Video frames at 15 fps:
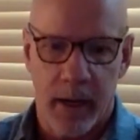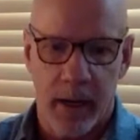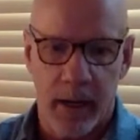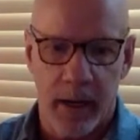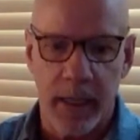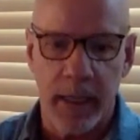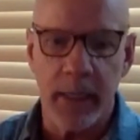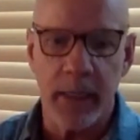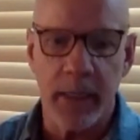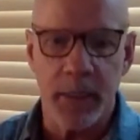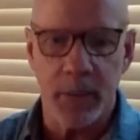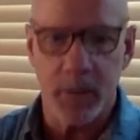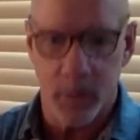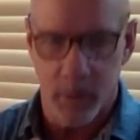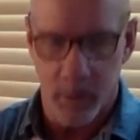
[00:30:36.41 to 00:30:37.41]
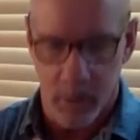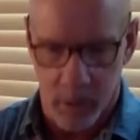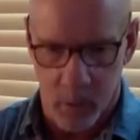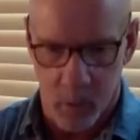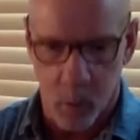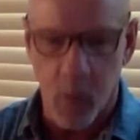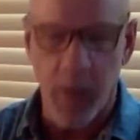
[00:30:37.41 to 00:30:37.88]
he is
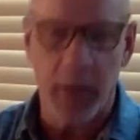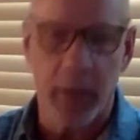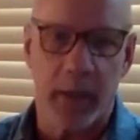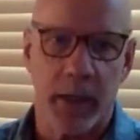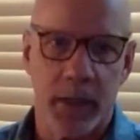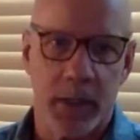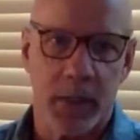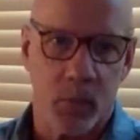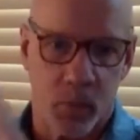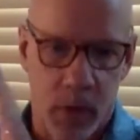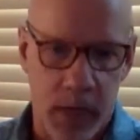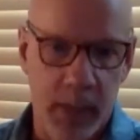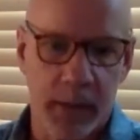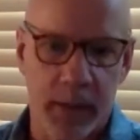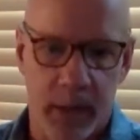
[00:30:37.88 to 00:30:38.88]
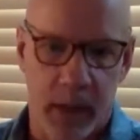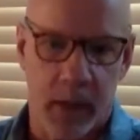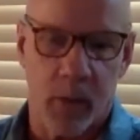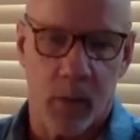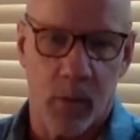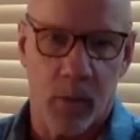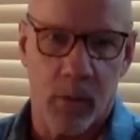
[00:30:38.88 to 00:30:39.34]
a witness right
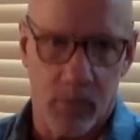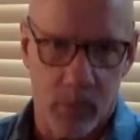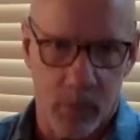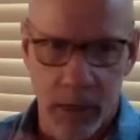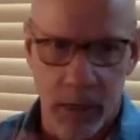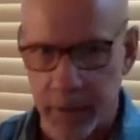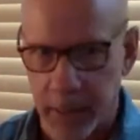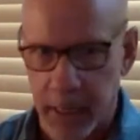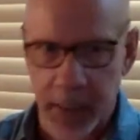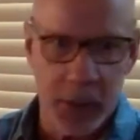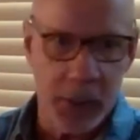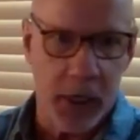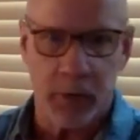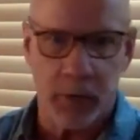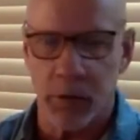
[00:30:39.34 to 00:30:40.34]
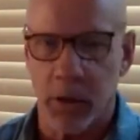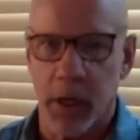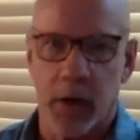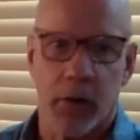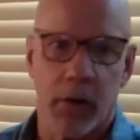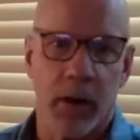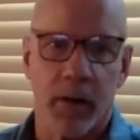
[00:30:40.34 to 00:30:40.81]
there, right in that general
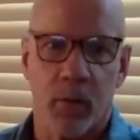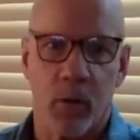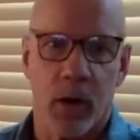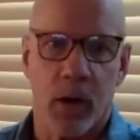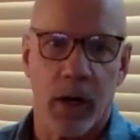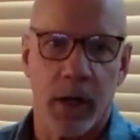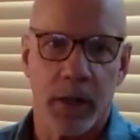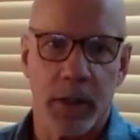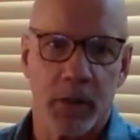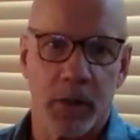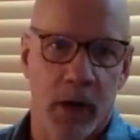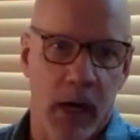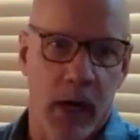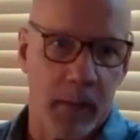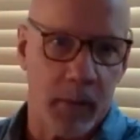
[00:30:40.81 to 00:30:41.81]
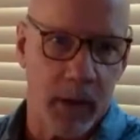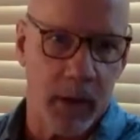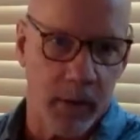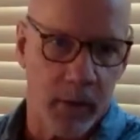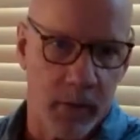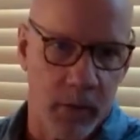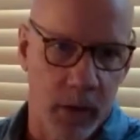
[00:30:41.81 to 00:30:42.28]
area where I described
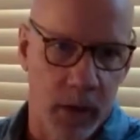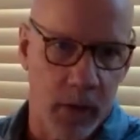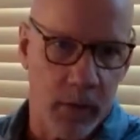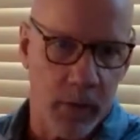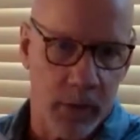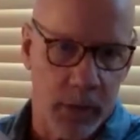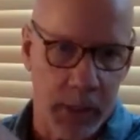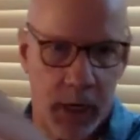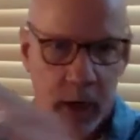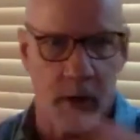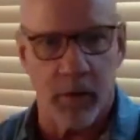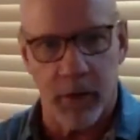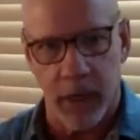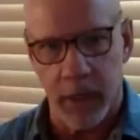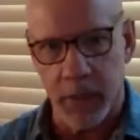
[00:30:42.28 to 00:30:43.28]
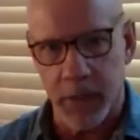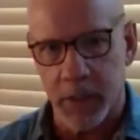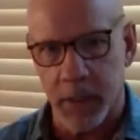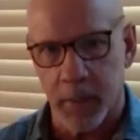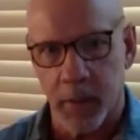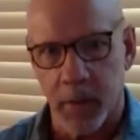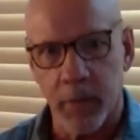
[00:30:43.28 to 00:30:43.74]
of the caravans
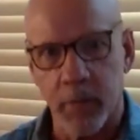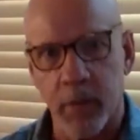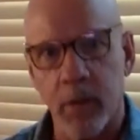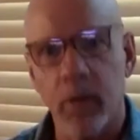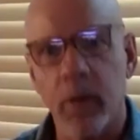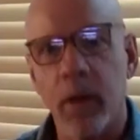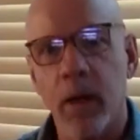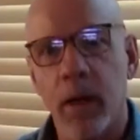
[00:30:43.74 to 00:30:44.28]
coming through.